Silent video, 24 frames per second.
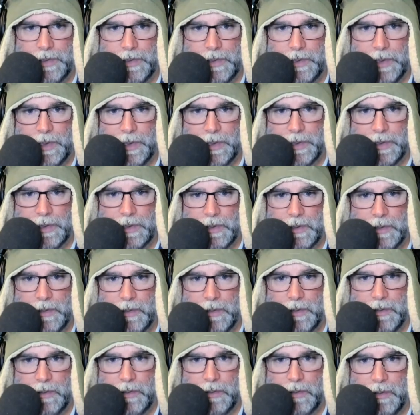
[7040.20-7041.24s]
just
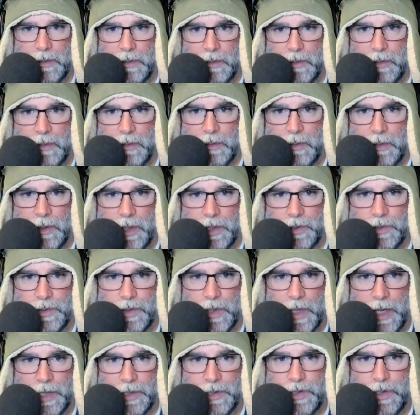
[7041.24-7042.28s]

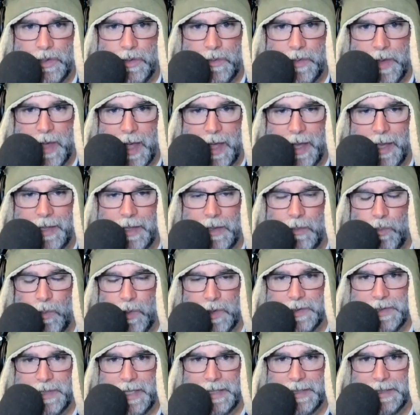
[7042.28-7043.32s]
I do that, and then
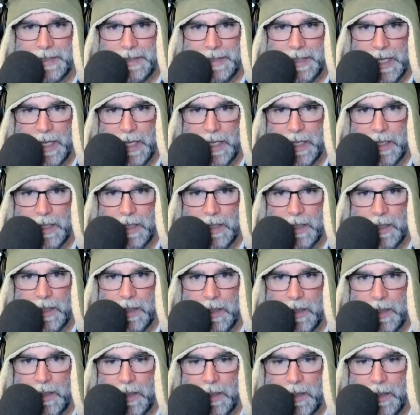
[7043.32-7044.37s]
once that's done,
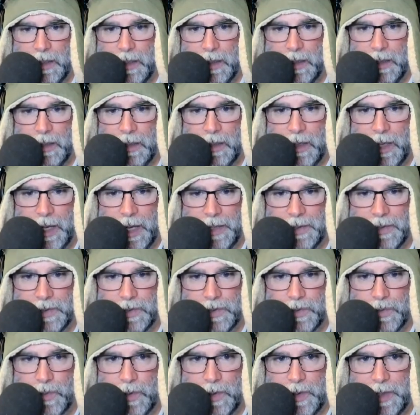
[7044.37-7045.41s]
I
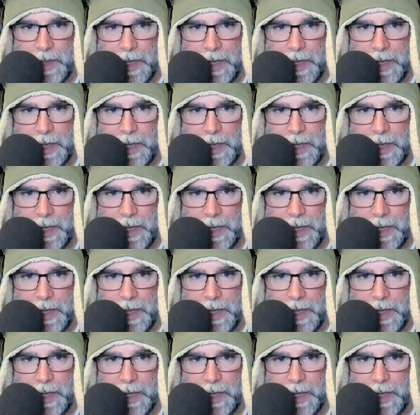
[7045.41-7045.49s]
destroy the